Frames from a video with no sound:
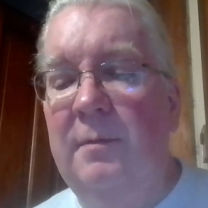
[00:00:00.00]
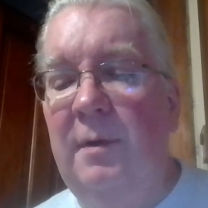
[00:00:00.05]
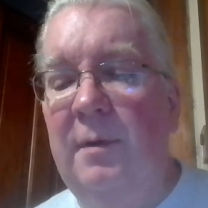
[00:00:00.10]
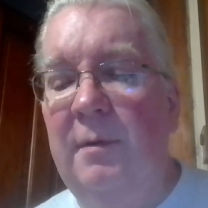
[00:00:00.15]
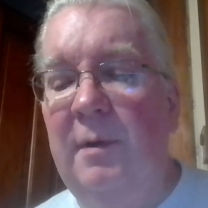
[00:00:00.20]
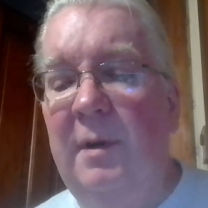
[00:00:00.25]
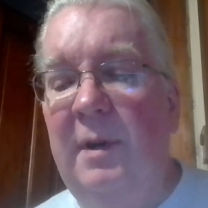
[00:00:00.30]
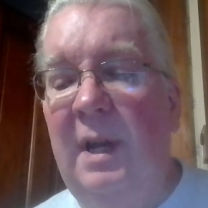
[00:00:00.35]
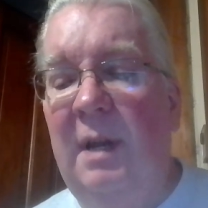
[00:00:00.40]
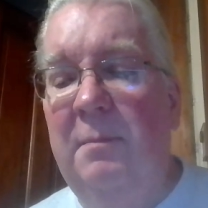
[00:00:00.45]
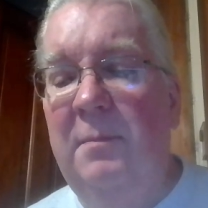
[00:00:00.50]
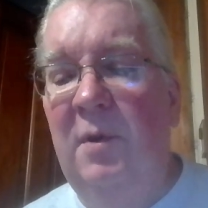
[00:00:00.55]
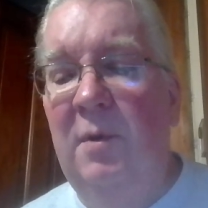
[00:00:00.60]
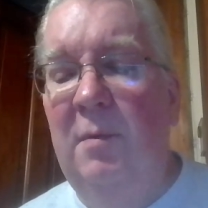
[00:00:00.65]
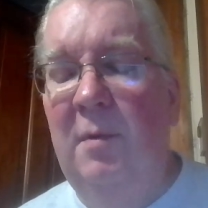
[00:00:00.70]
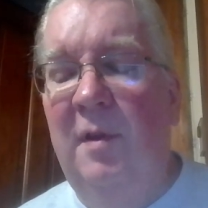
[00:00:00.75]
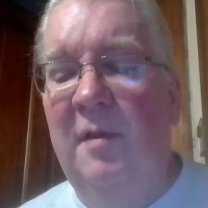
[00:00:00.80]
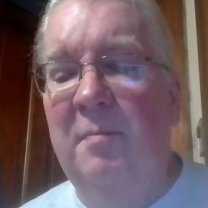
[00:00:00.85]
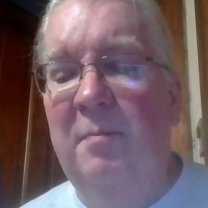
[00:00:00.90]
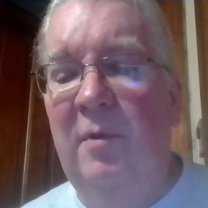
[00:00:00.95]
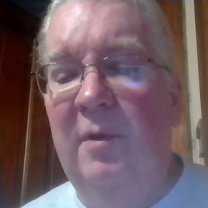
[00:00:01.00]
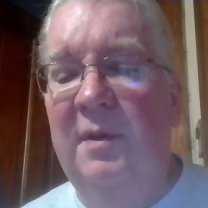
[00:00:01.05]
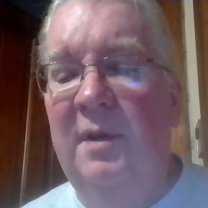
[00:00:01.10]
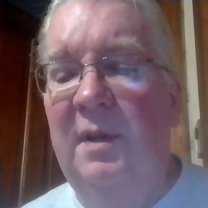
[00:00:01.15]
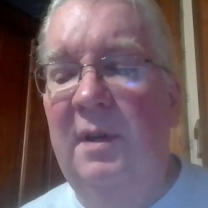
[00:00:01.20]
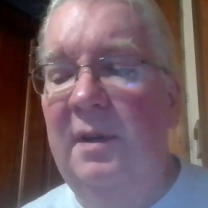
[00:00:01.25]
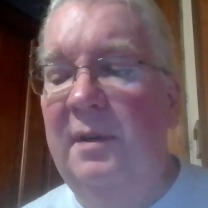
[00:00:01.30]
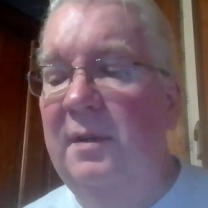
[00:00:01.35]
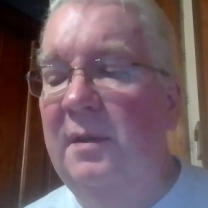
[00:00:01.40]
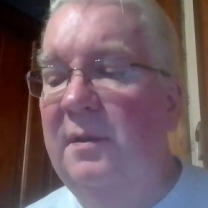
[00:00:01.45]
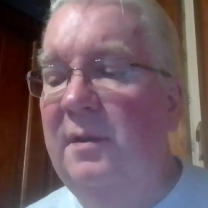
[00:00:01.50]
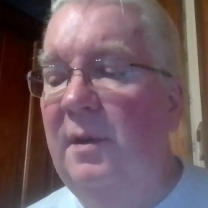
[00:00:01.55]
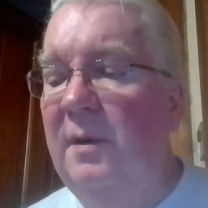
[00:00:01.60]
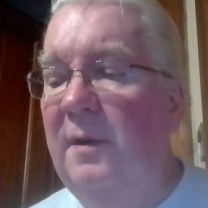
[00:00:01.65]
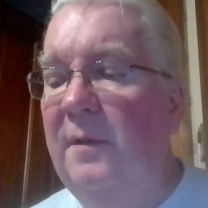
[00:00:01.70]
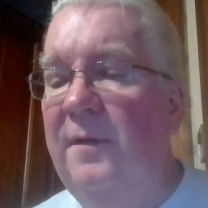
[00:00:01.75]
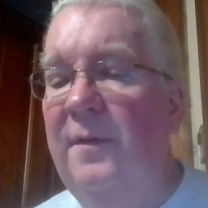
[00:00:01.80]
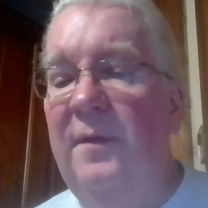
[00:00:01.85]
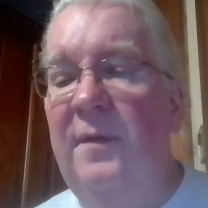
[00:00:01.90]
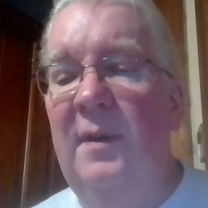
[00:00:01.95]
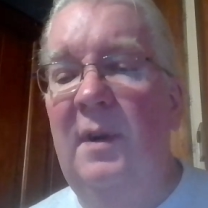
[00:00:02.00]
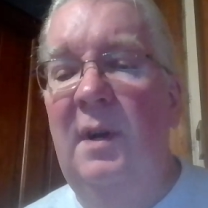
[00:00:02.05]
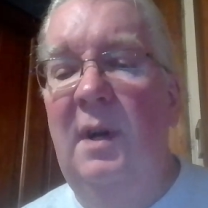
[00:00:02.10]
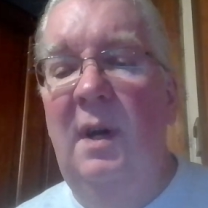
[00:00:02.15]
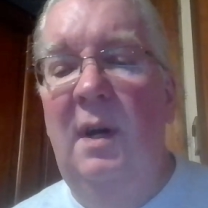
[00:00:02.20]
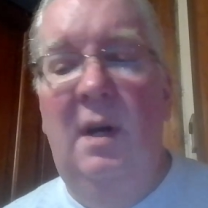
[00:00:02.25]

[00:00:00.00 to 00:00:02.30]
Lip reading: career debut, sprinting on the turf,